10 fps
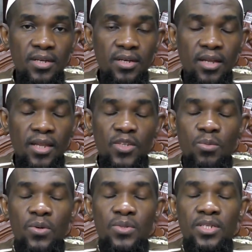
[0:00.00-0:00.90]
Allah
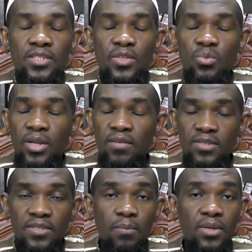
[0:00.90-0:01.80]
subhanahu wa ta'ala says, whenever
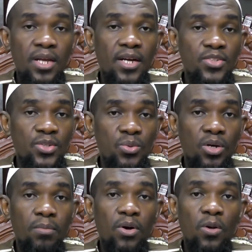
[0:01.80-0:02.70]
somebody asks you
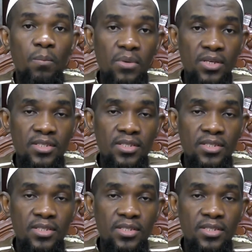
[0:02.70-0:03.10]
about me,